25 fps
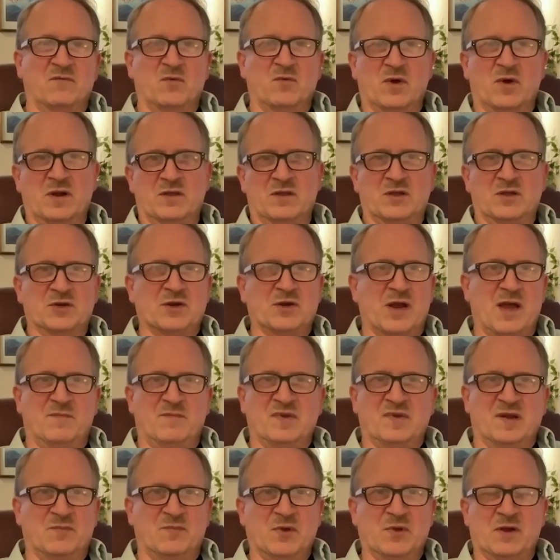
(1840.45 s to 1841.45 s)
of one of the
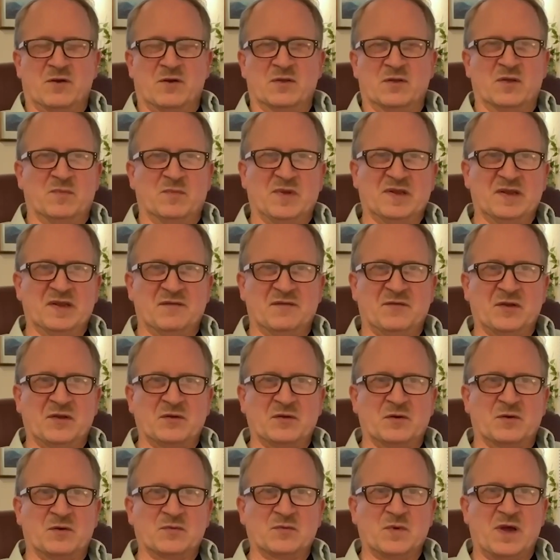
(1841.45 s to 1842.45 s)
tribes up here in the Pacific
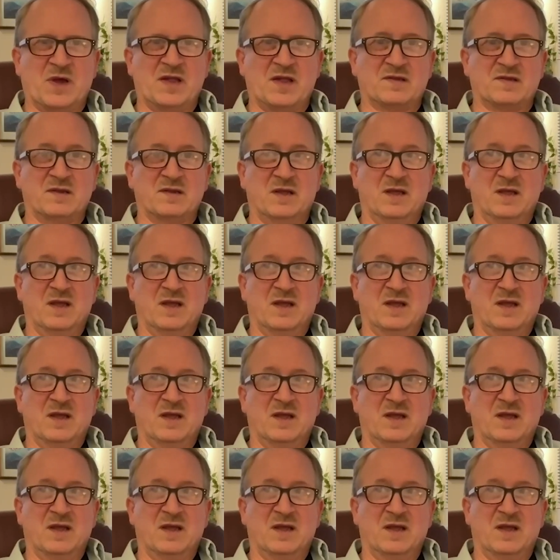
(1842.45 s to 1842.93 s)
Northwest,